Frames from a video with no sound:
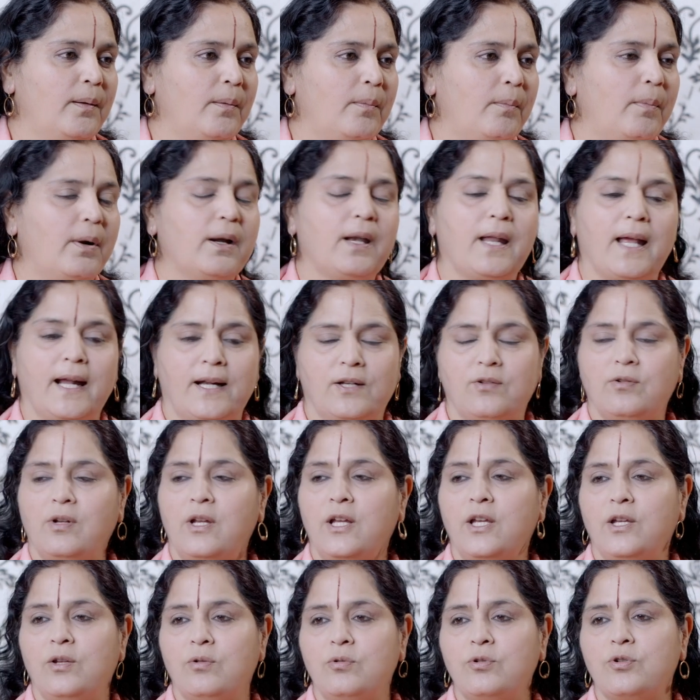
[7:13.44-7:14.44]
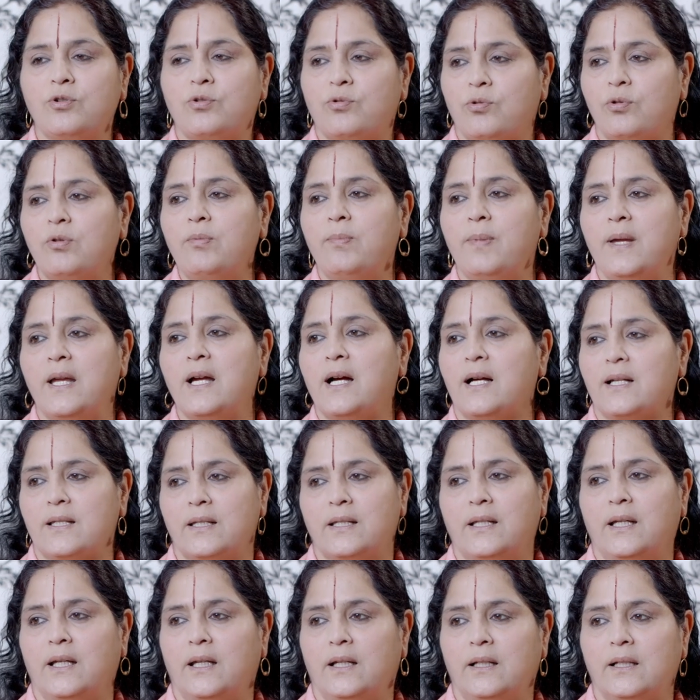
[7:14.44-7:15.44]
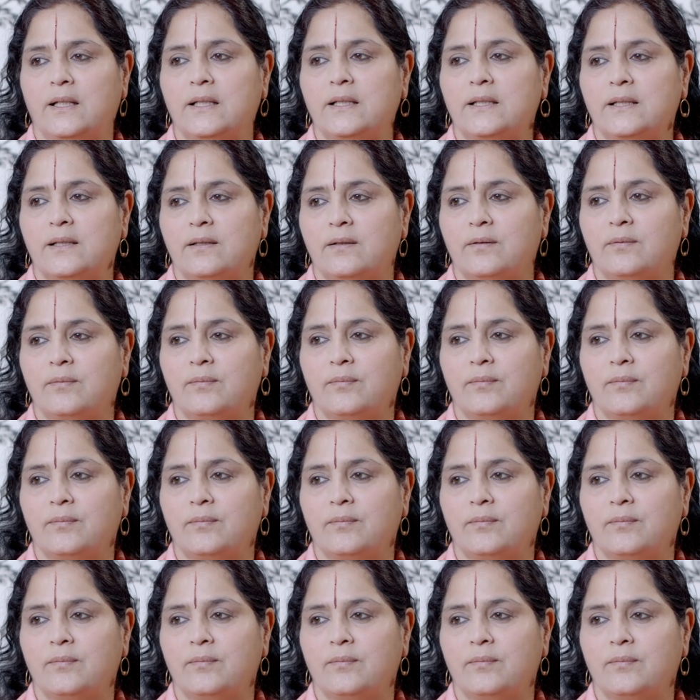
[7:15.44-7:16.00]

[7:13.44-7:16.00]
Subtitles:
But actually you should be asking this.